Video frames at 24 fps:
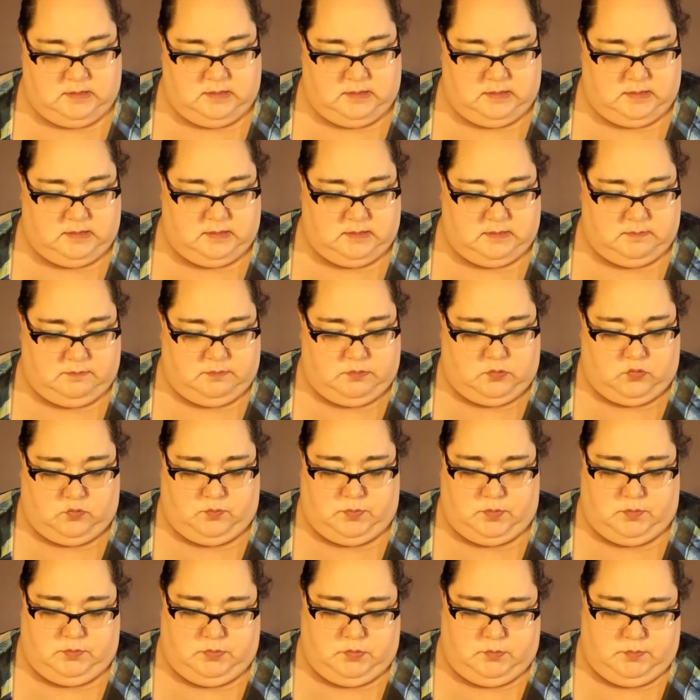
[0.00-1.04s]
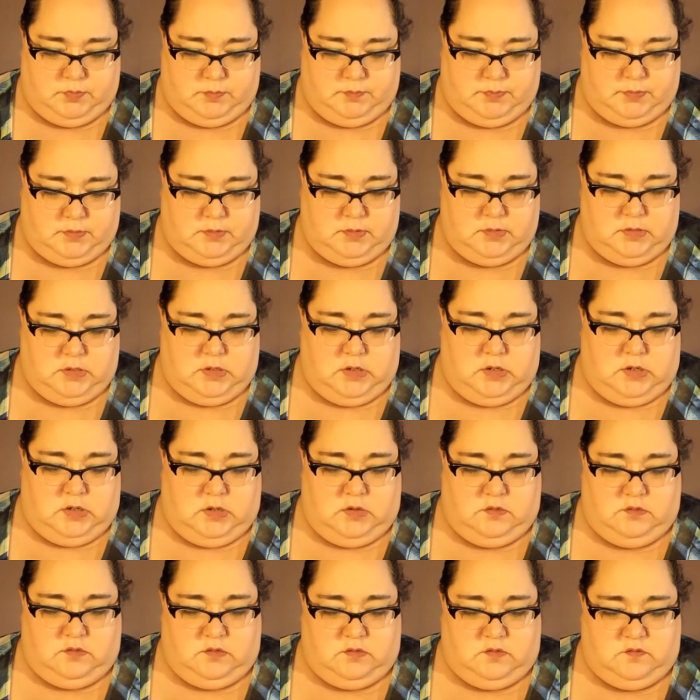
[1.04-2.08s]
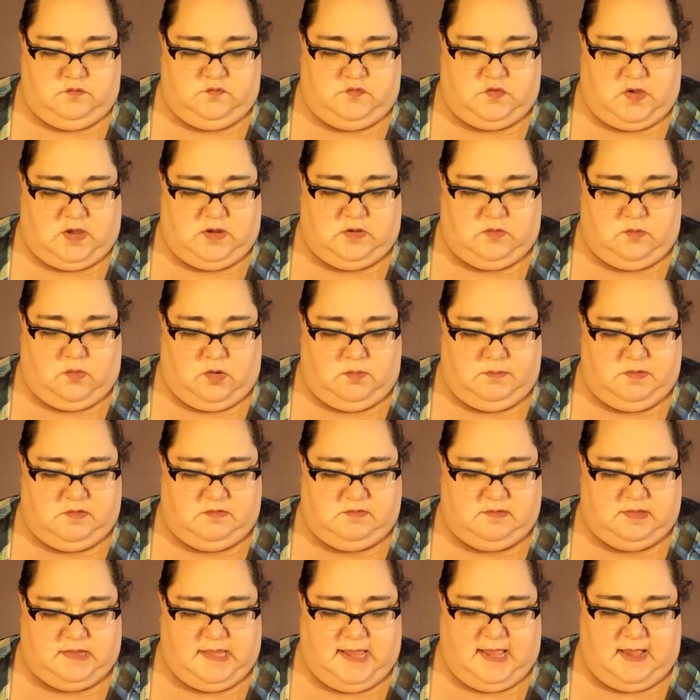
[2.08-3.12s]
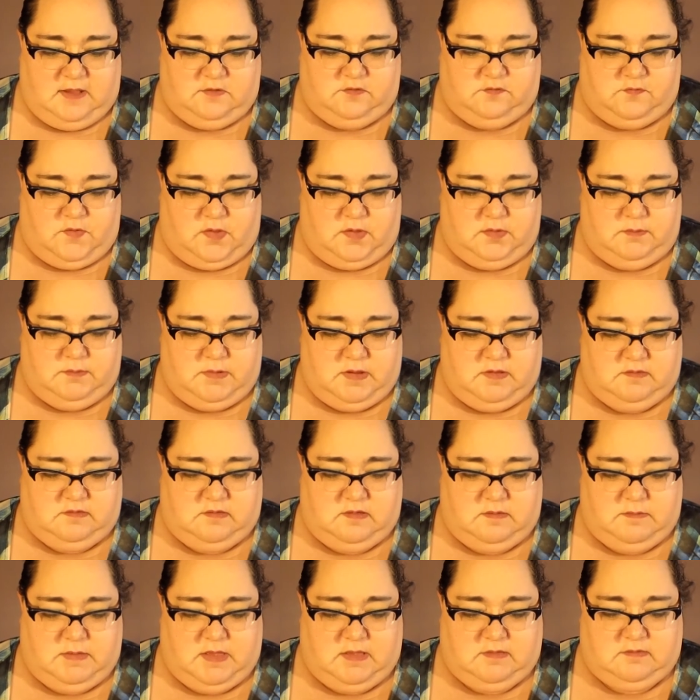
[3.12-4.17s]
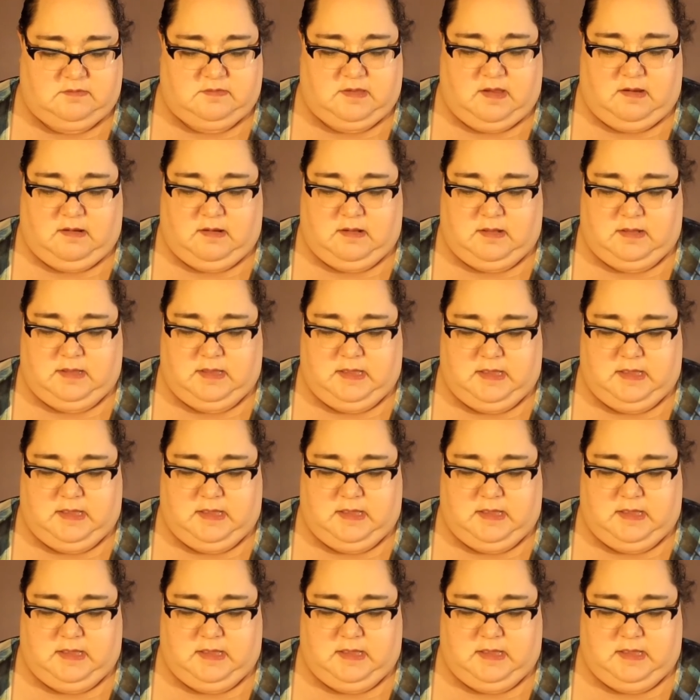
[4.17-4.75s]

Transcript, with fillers: uh, blah, blah, blah, blah, blah. Ginormous Lash Volumizing Mascara,